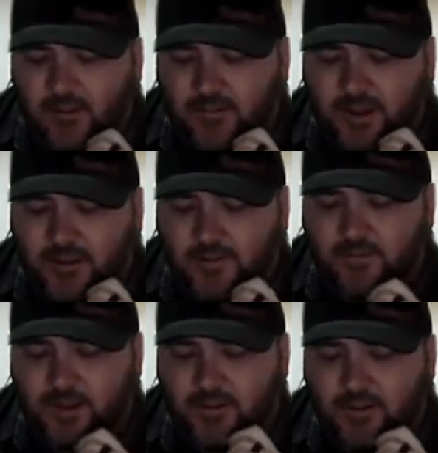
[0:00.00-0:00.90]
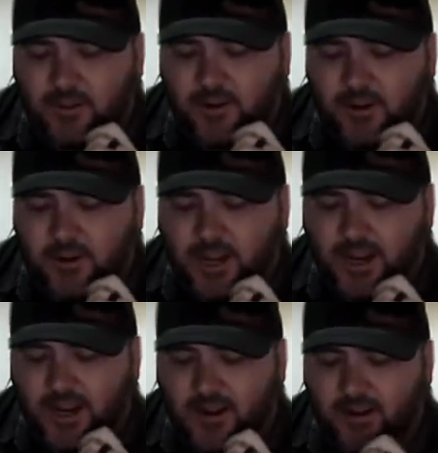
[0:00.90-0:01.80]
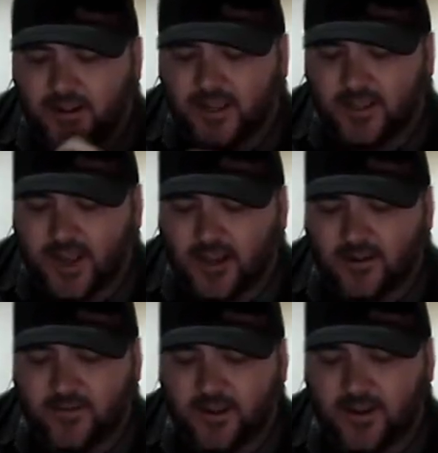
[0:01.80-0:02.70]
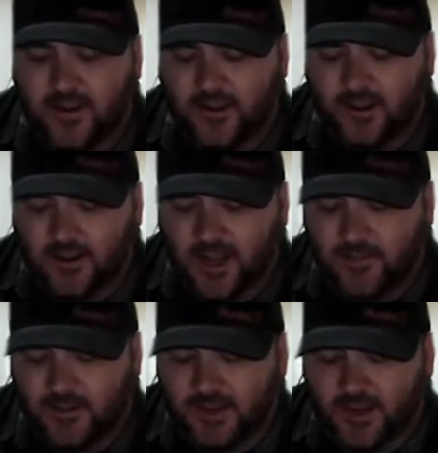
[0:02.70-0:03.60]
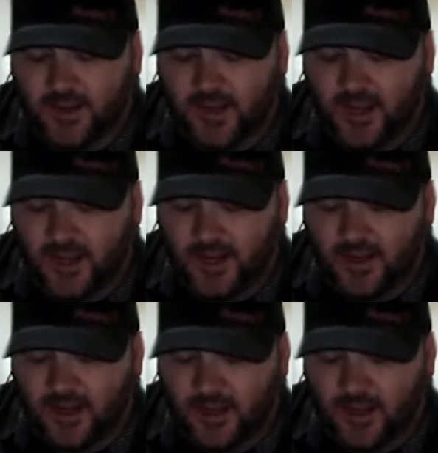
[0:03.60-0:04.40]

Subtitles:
I was going through your entire discography on Amazon, and